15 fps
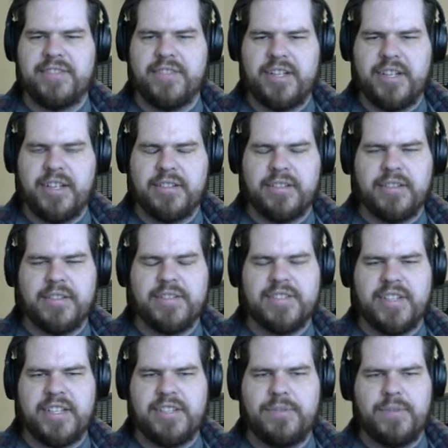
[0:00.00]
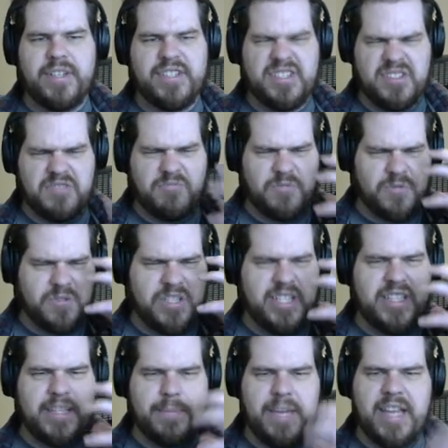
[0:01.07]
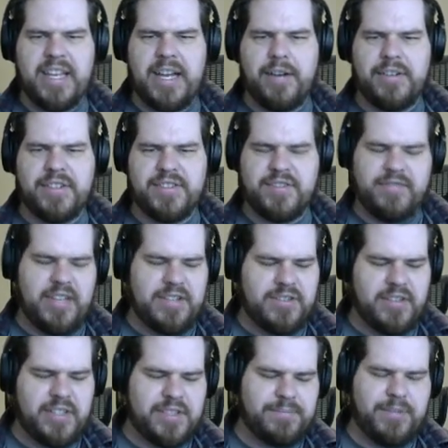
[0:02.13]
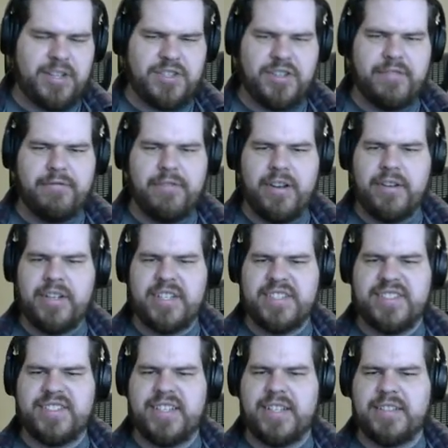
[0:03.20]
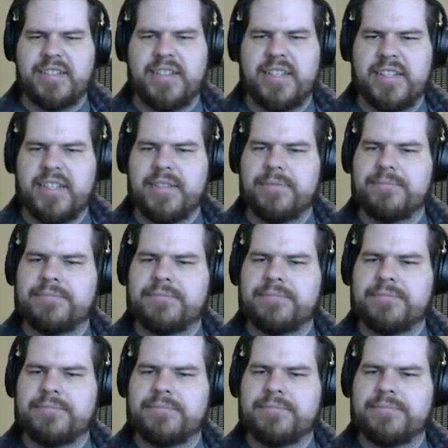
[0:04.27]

of the colors, like you can really make out his facial expression very distinctly.